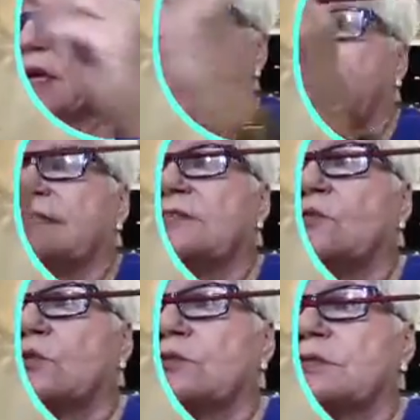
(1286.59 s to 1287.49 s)
I didn't
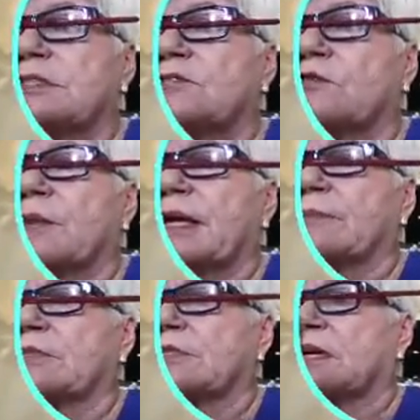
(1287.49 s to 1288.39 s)
order these from
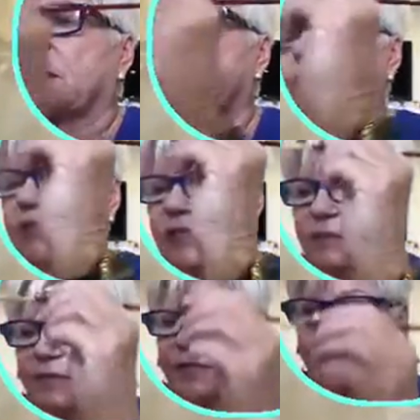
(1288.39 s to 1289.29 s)
Amazon. It was
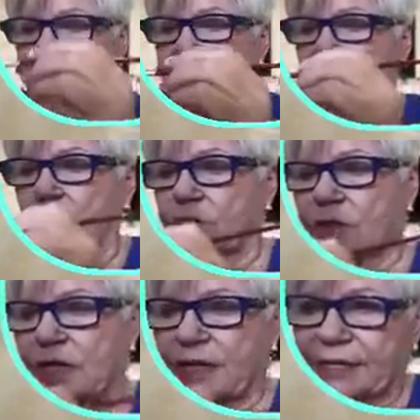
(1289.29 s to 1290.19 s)
something that was
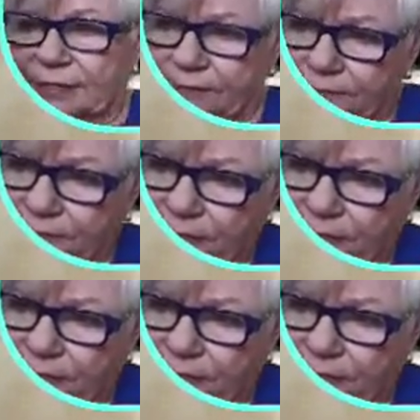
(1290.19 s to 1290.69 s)
online,